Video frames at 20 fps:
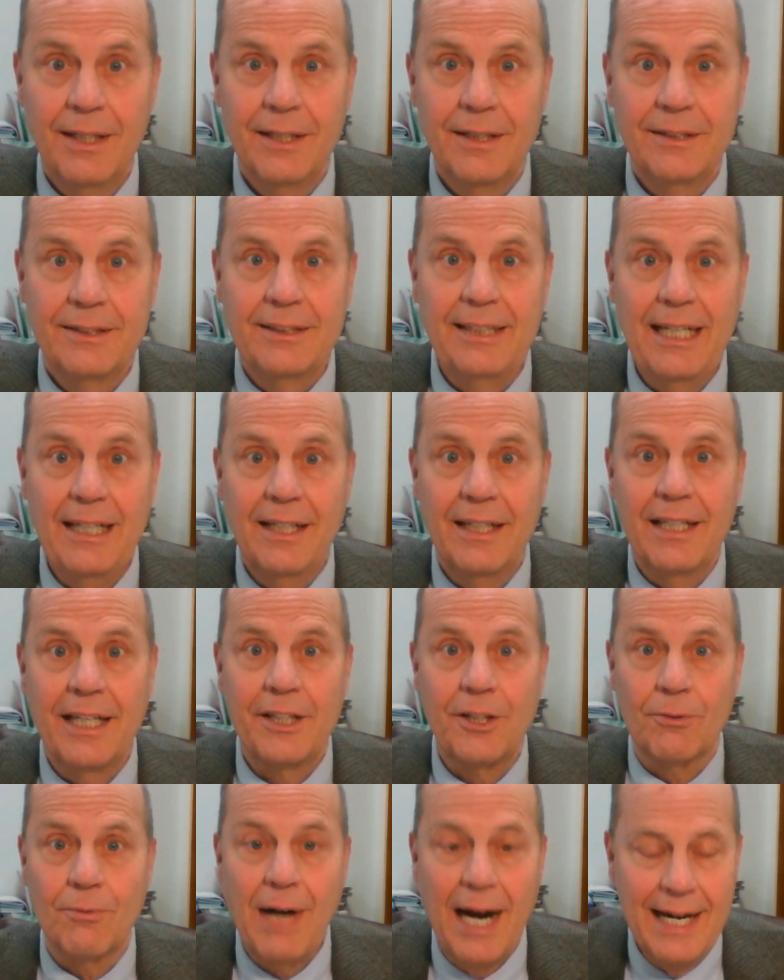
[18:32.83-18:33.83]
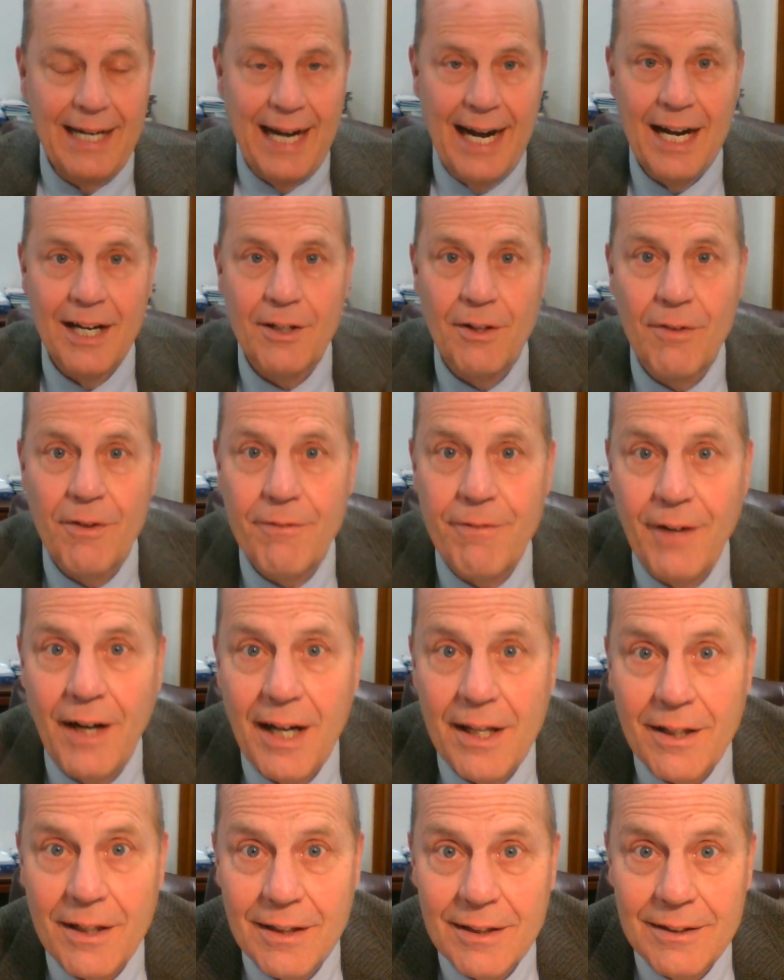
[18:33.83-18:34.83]
seated at the right hand of the
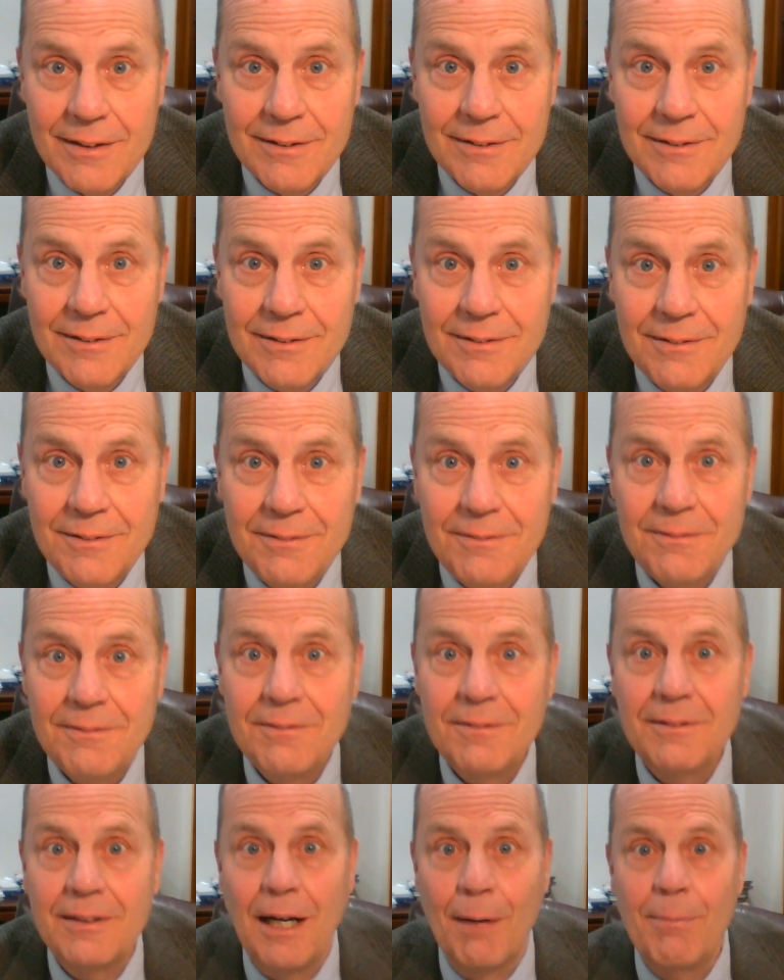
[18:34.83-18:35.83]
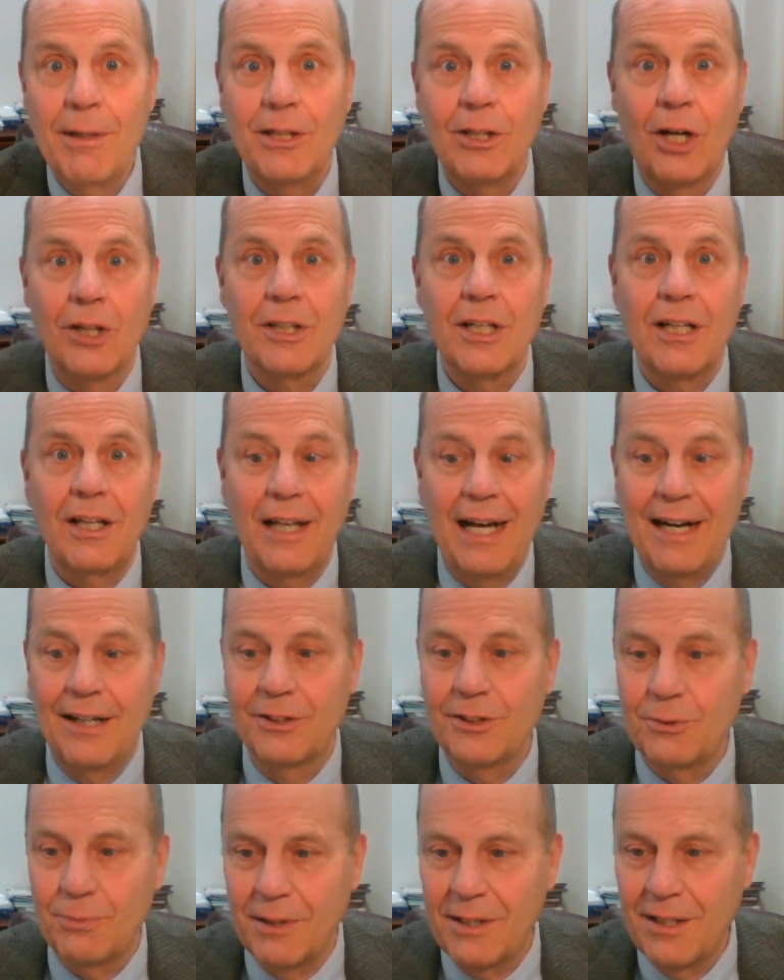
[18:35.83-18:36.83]
Father, coming on the
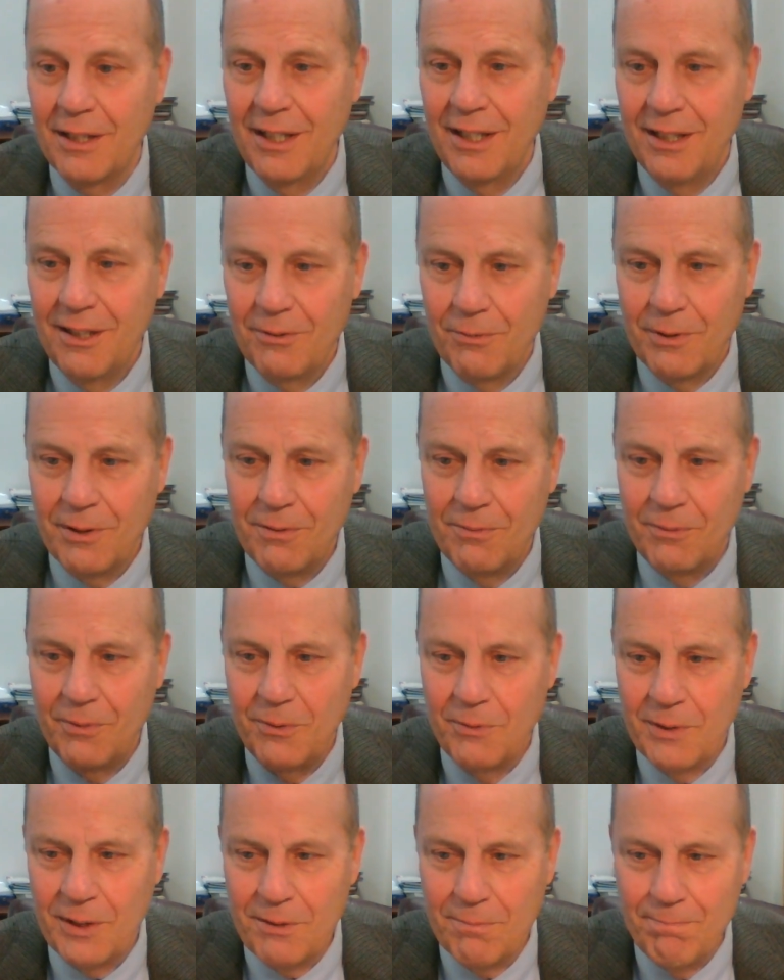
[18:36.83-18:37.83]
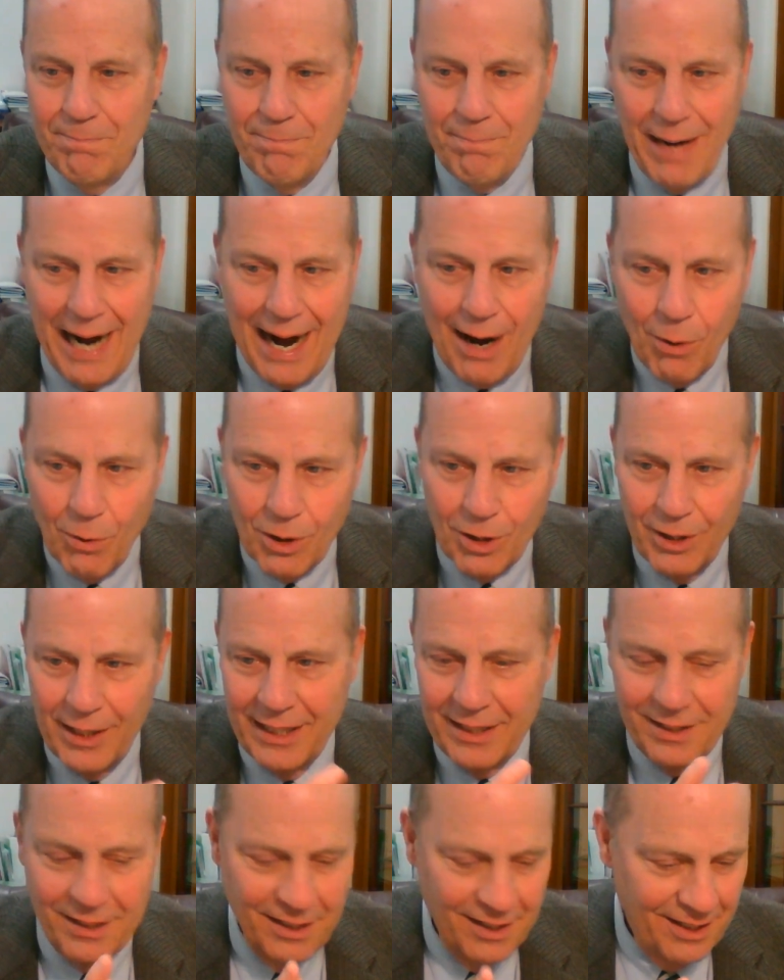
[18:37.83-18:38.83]
clouds with, with, with power
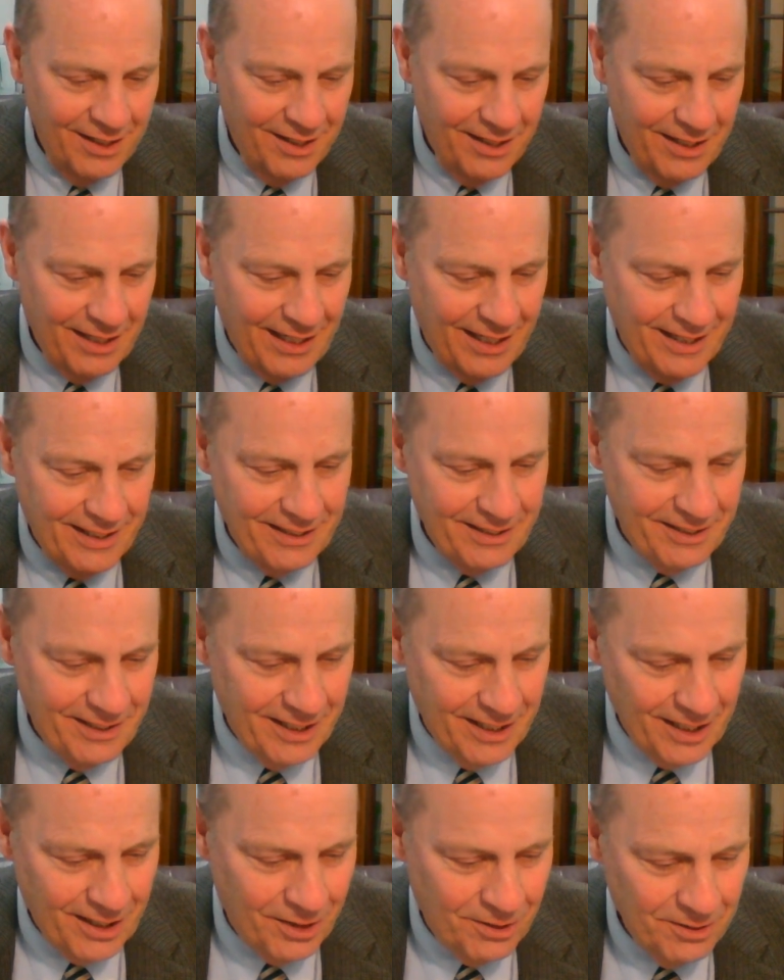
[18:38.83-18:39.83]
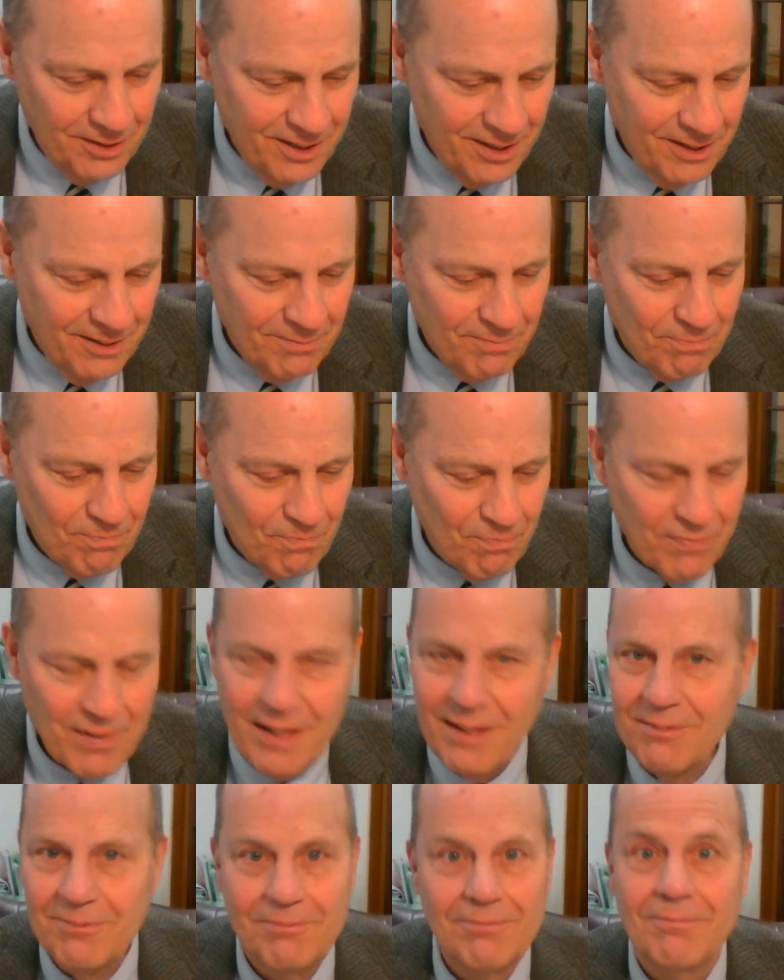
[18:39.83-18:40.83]
and, you know,
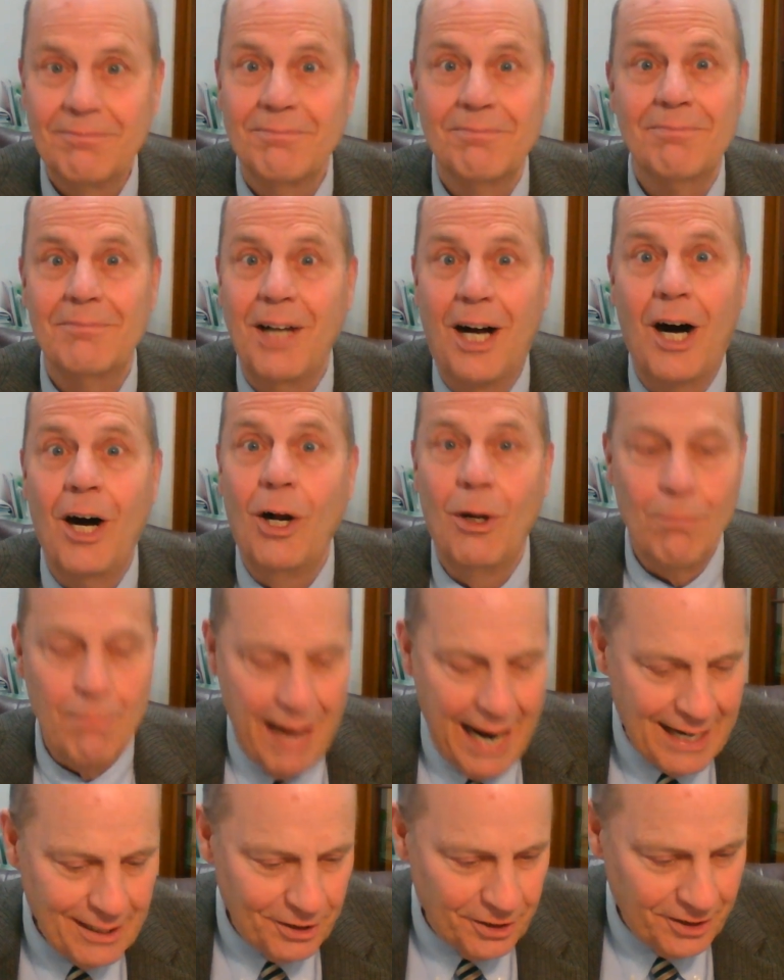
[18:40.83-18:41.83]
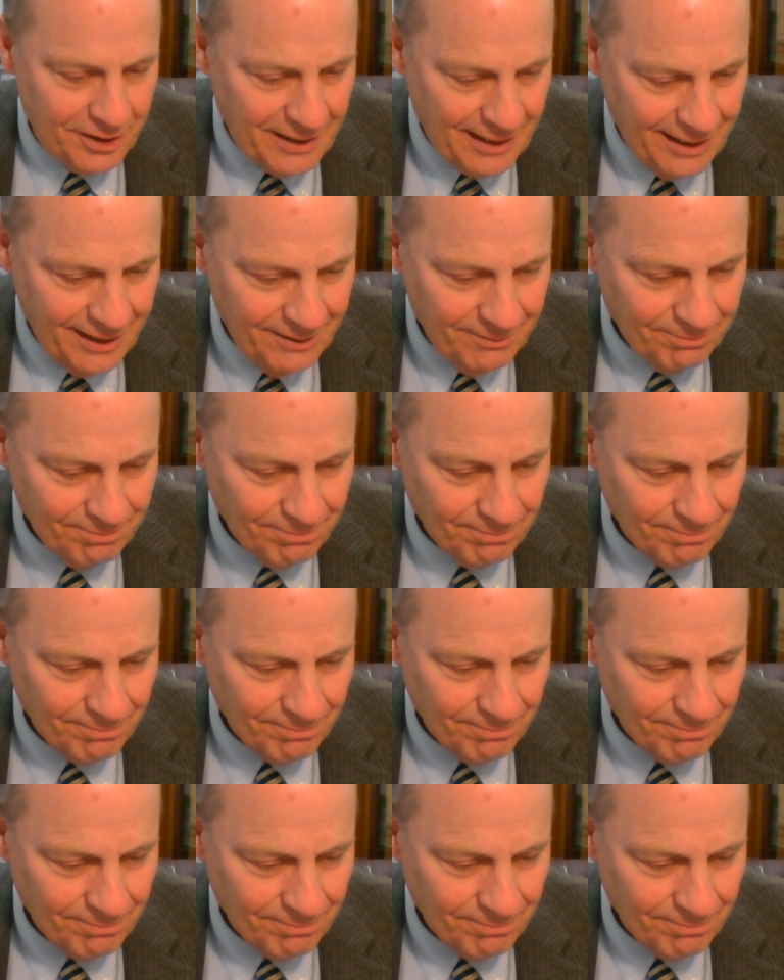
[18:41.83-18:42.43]
all majesty.